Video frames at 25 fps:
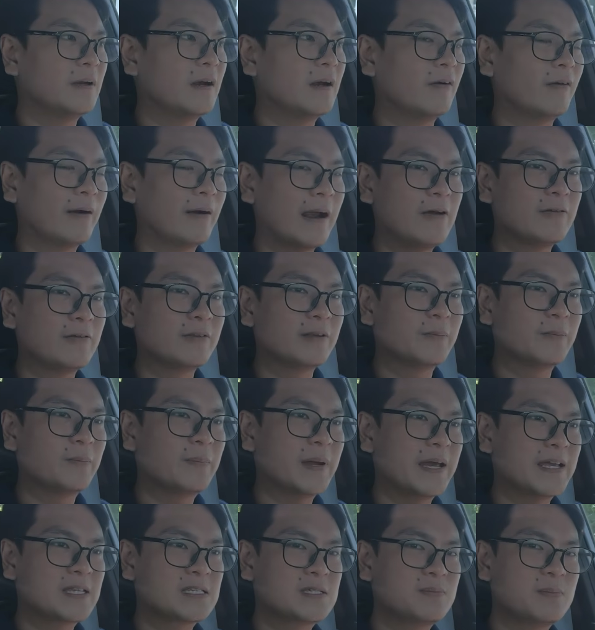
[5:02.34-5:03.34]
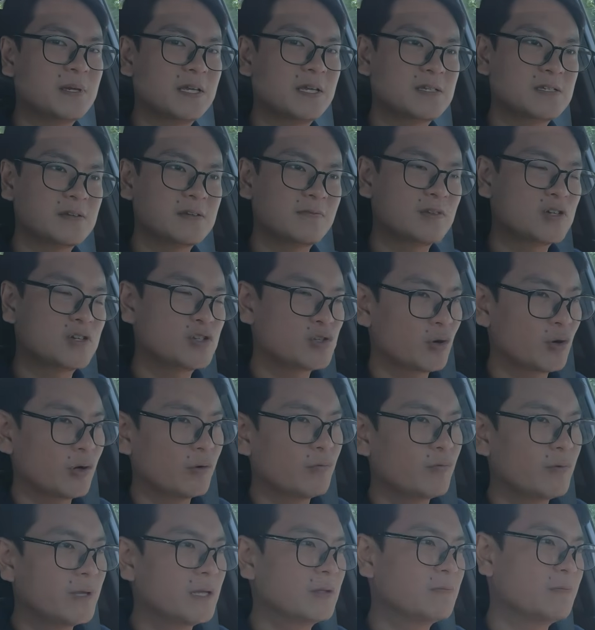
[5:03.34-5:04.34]
around the bends, because of the short
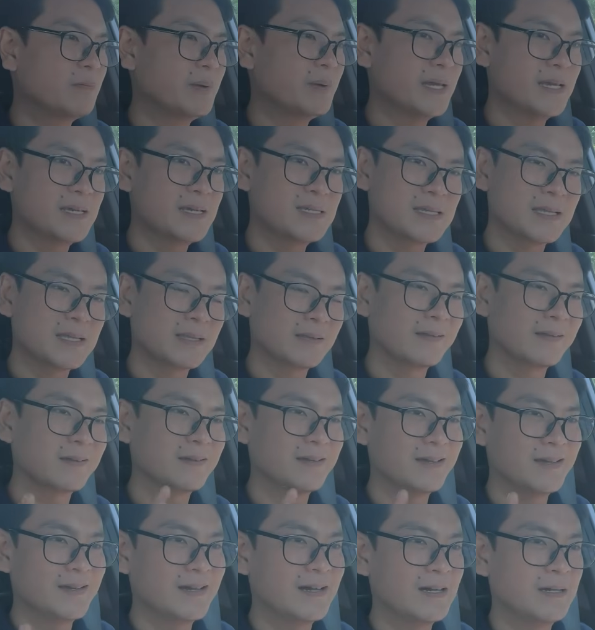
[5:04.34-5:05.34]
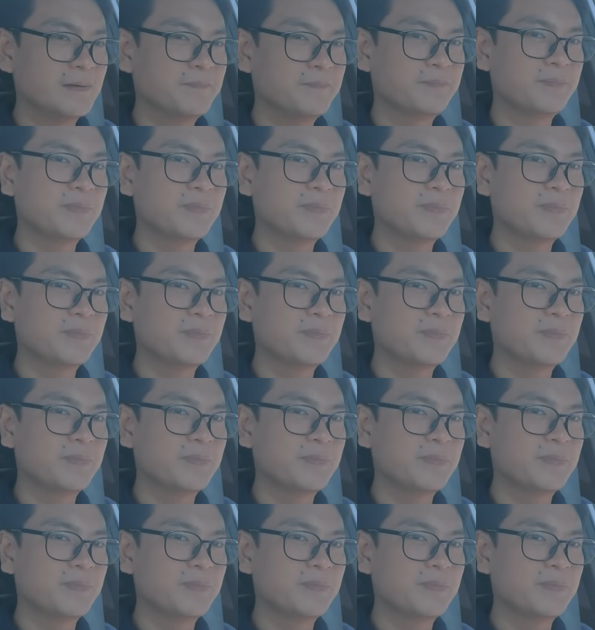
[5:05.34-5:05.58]
wheelbase and the